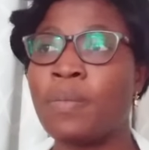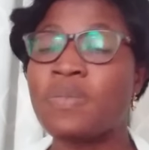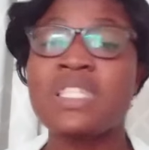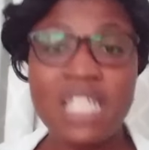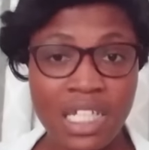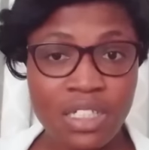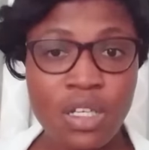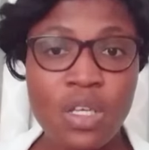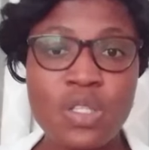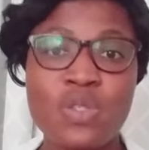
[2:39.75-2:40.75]
said
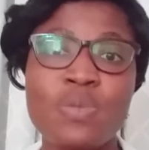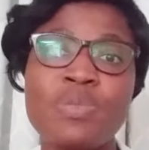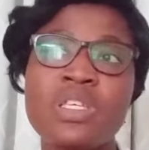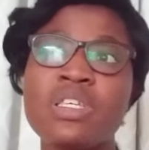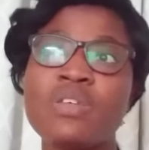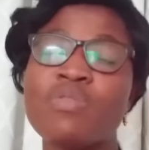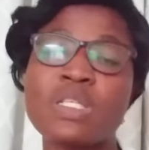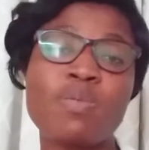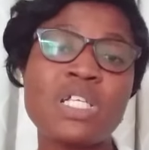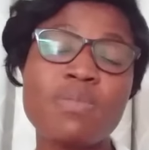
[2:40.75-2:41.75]
to be
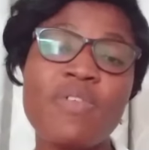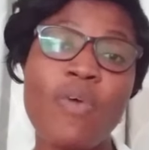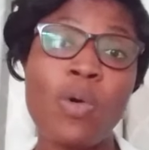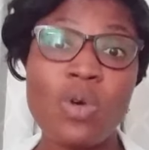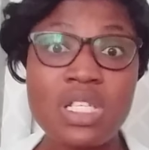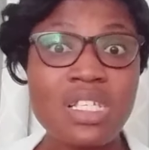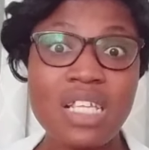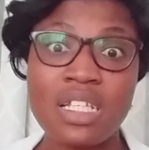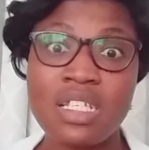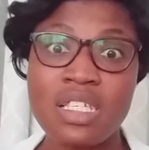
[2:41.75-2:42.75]
responsible for causing
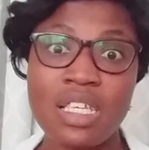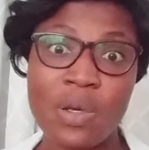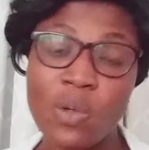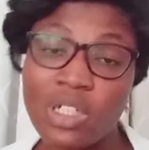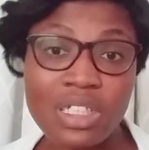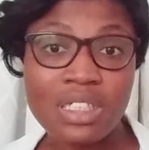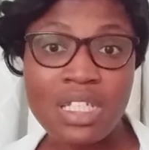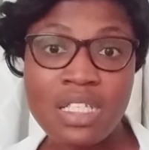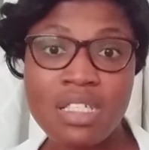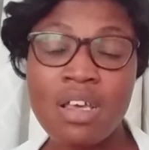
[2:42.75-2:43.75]
certain skin
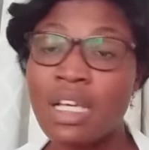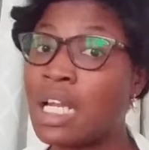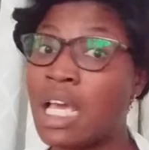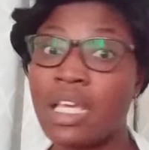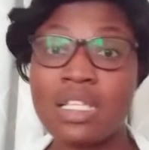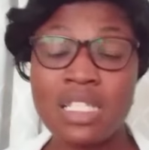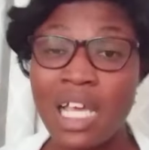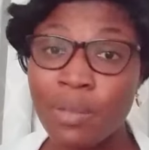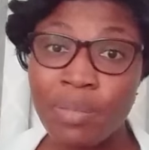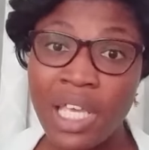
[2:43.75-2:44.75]
conditions like
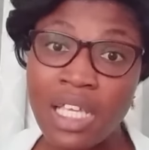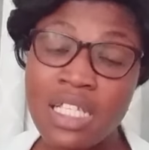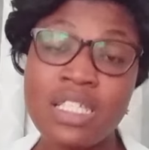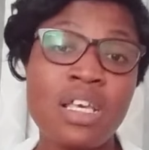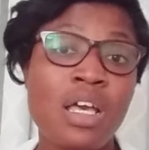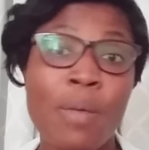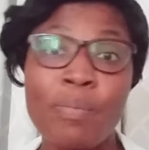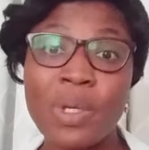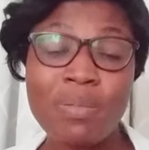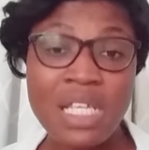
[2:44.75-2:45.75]
sunburns,
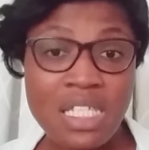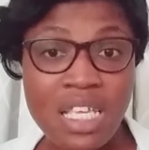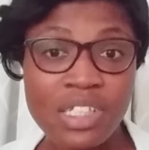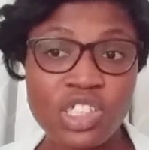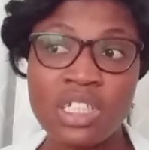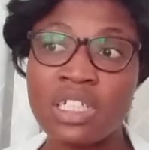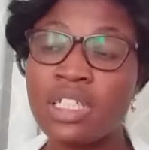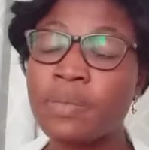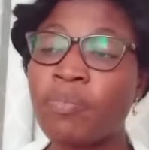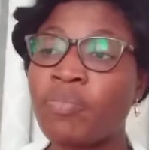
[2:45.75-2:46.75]

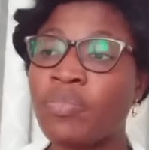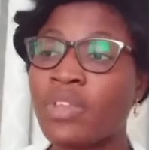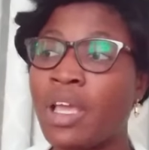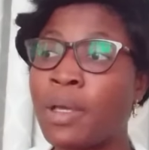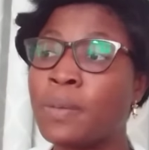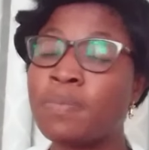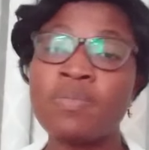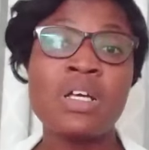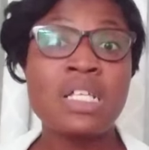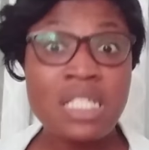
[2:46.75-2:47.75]
pigmentation,
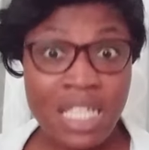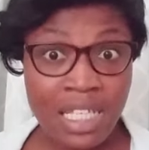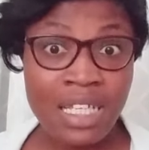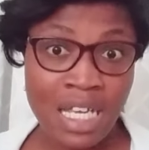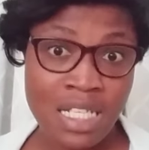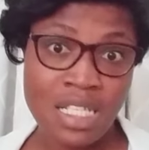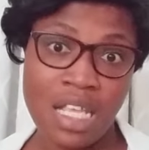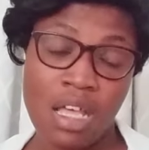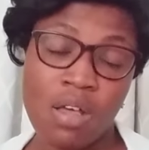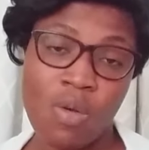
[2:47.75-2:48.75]
skin
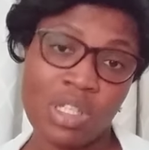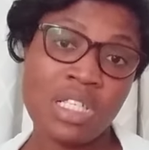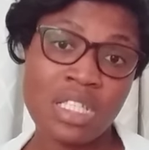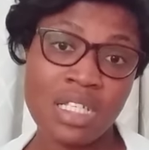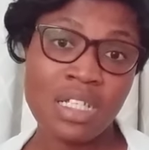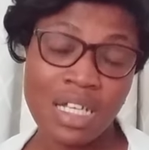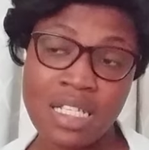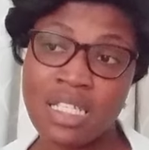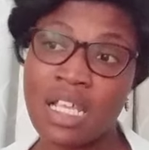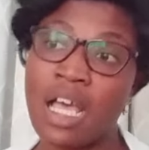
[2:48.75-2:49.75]
cancer, okay, skin
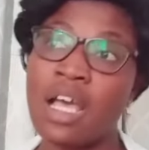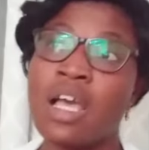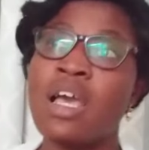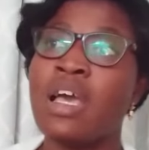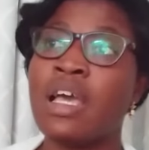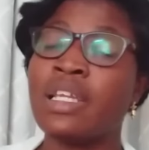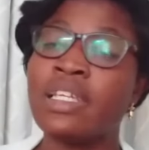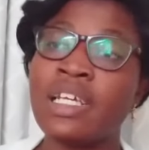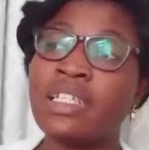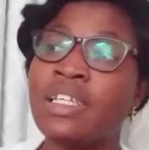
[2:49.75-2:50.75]
cancer, and
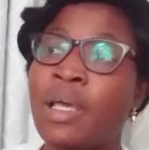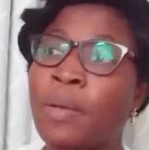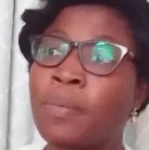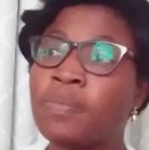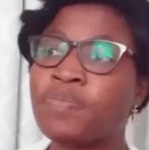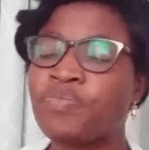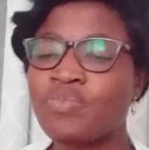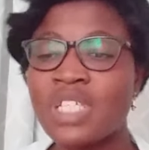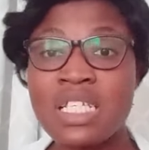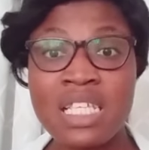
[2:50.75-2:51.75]
then
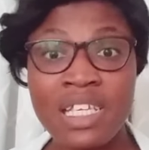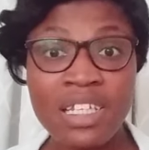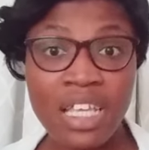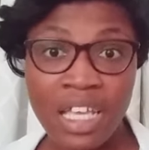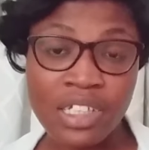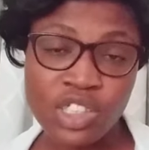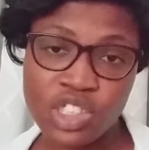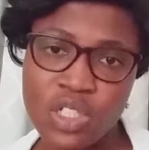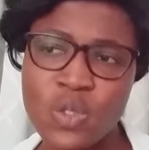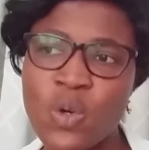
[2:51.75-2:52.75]
skin
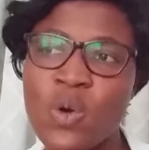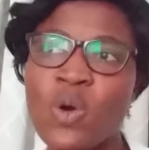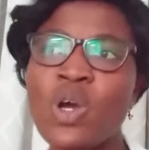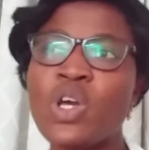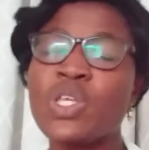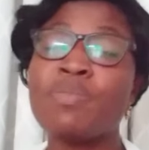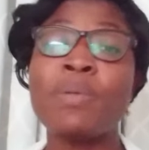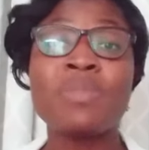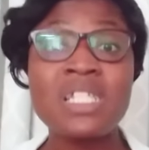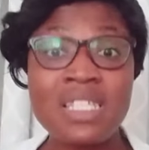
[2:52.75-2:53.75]
aging. So you may
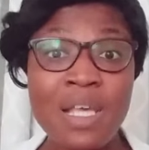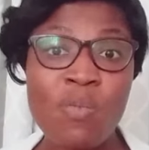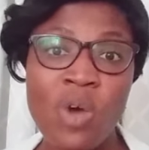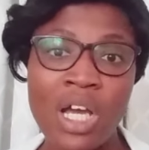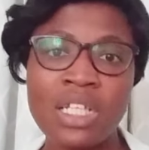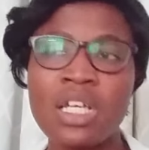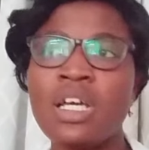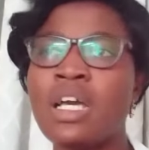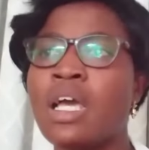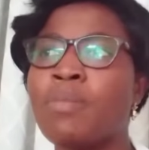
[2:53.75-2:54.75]
meet someone,
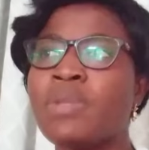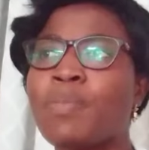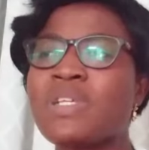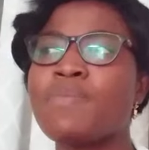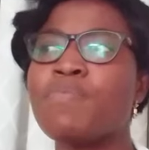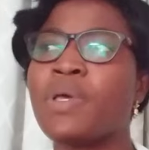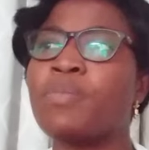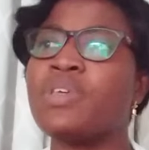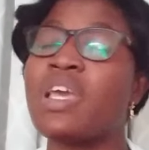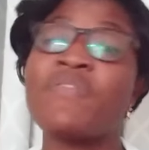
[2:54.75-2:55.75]
the person may
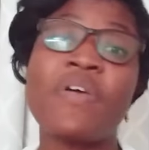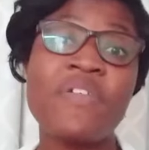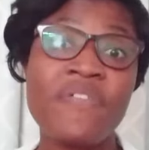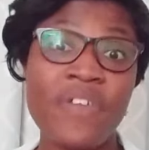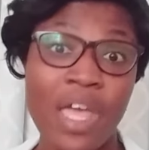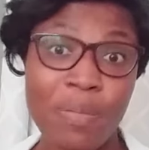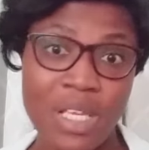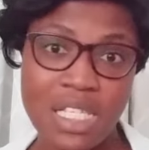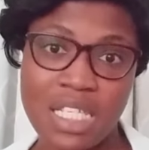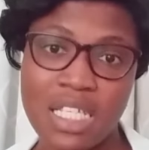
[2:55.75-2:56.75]
be a very fair
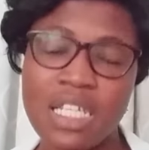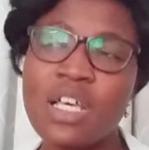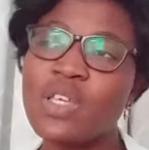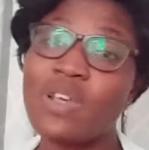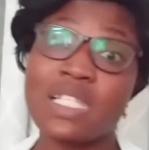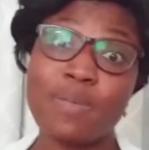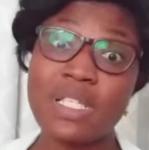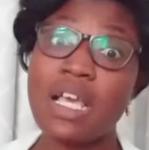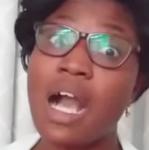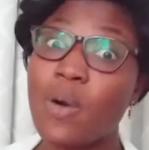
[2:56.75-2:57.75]
person. You ask the
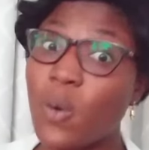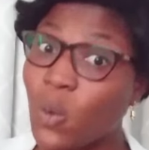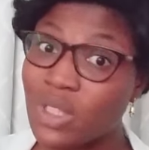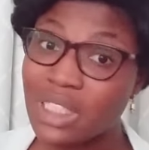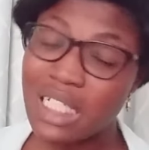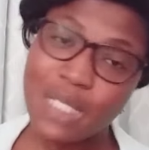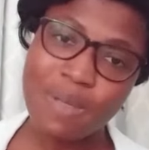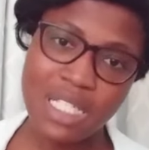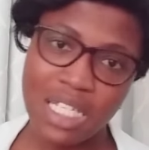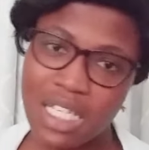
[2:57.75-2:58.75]
person how old this
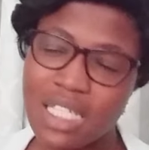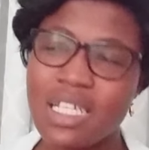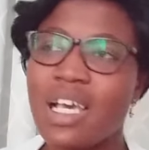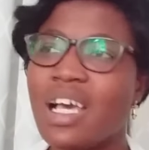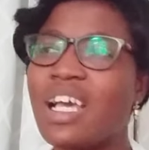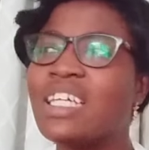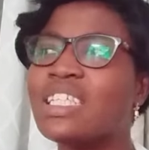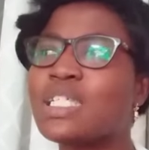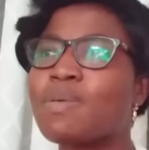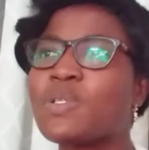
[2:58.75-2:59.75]
person is,
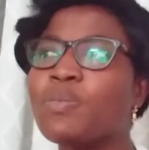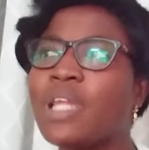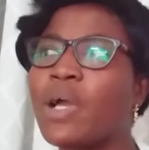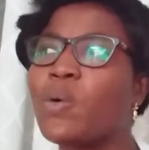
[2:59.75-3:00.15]
and this person will be like,